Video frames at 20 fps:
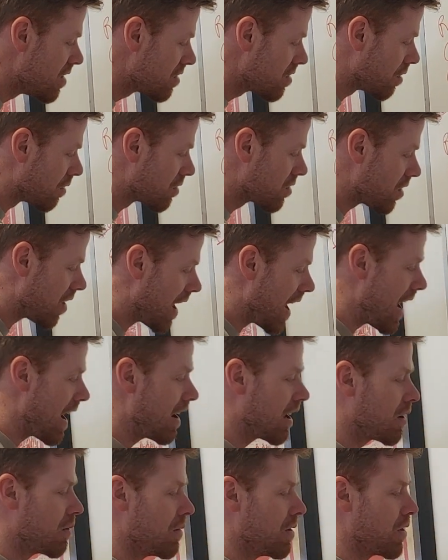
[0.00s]
social
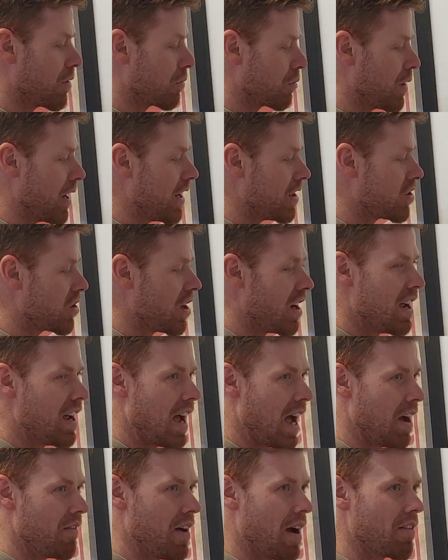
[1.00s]
hierarchy where the rich
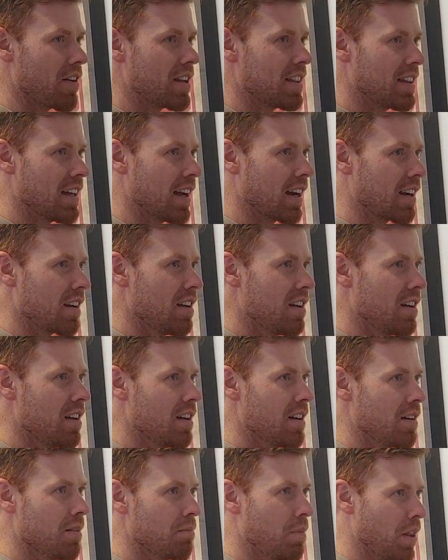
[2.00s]
have everything,
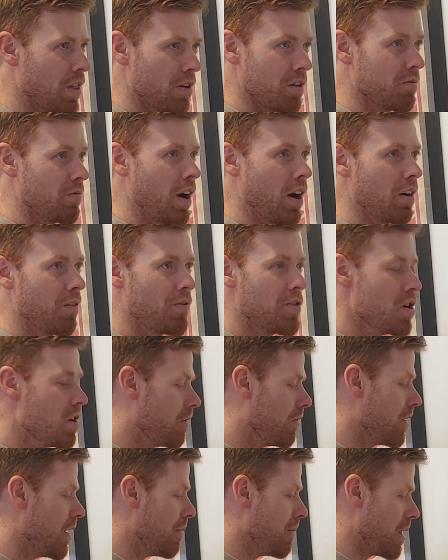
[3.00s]
but there's very few
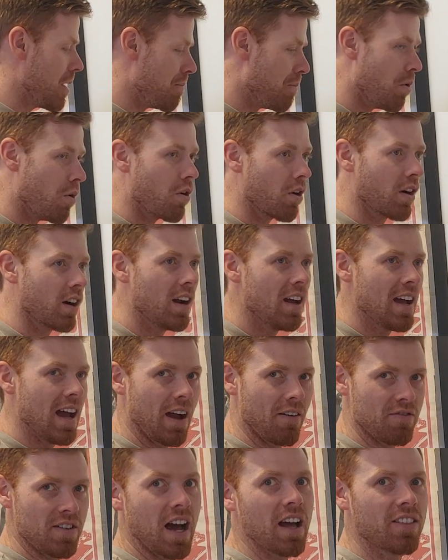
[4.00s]
of them, and the poor
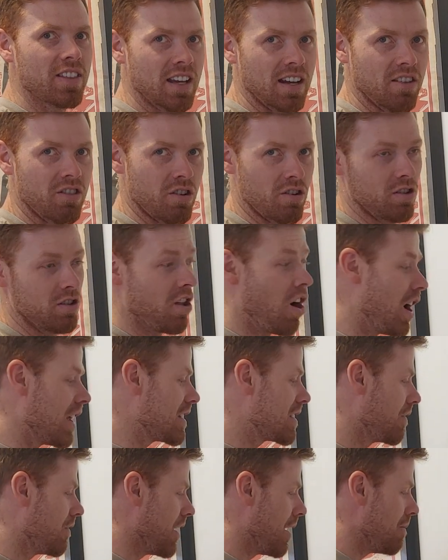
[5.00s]
have nothing and there are
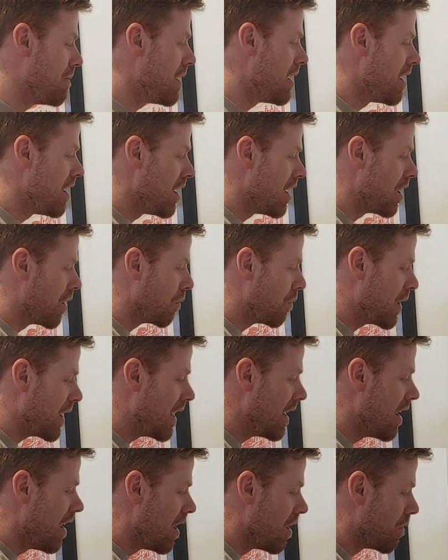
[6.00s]
lots of them,
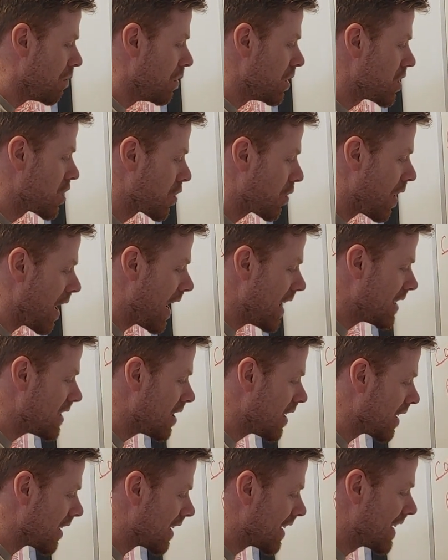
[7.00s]
we would try
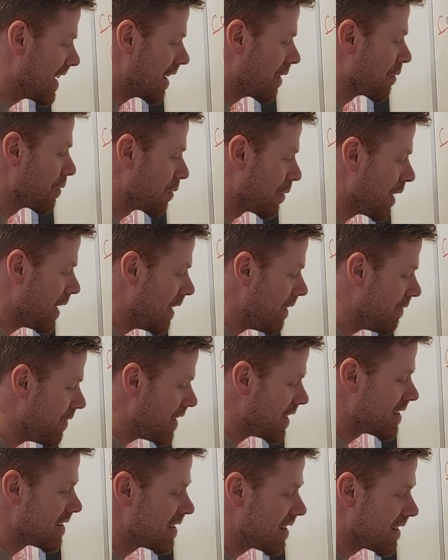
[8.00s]
to get rid of this